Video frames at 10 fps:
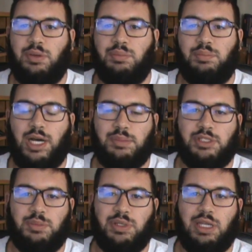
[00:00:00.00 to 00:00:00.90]
bobs
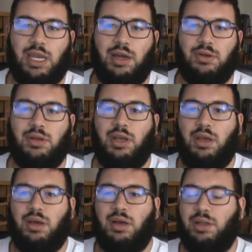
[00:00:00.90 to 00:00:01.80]
up and down
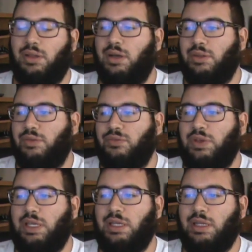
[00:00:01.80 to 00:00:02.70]
on the
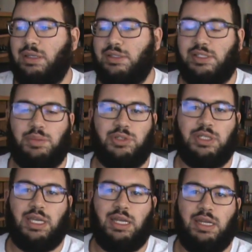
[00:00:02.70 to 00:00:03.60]
feet and is able to
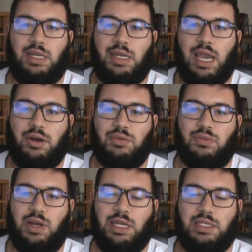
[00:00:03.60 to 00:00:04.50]
get in and out of
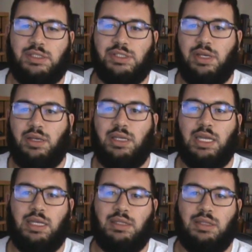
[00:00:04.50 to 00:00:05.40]
range,
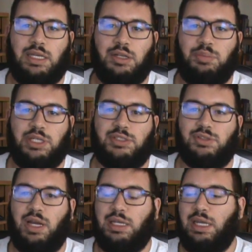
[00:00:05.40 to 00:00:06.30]
get in, land a big
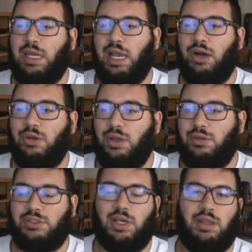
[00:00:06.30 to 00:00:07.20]
strike, get out.
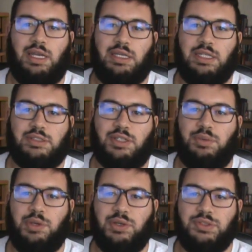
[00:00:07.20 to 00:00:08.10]
We saw that against
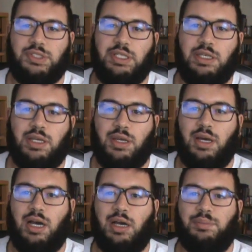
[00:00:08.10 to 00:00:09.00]
Kamosi.
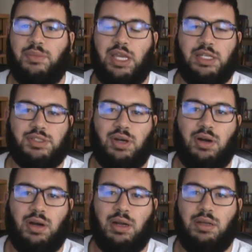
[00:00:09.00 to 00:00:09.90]
Hits
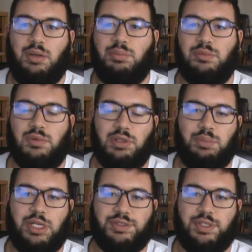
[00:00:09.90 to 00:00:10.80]
hard, really
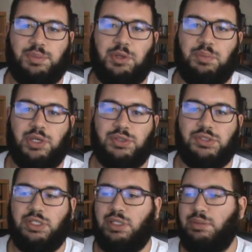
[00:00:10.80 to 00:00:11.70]
busted up
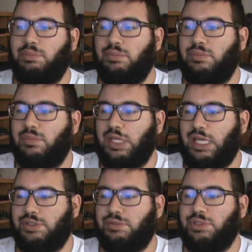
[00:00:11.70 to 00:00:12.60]
Kamosi, but
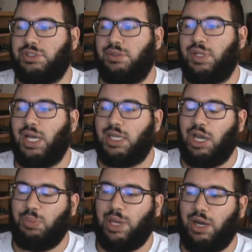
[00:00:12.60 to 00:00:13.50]
hasn't really shown
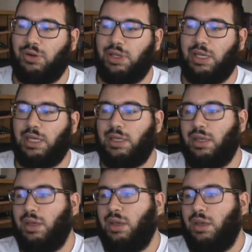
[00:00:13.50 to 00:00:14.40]
knockout power yet.
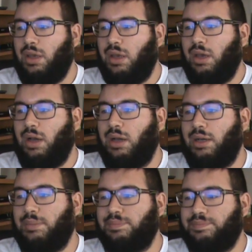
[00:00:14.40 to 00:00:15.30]

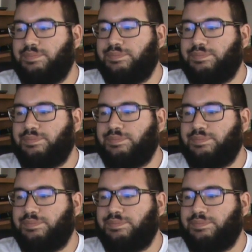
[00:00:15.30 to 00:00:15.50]
Then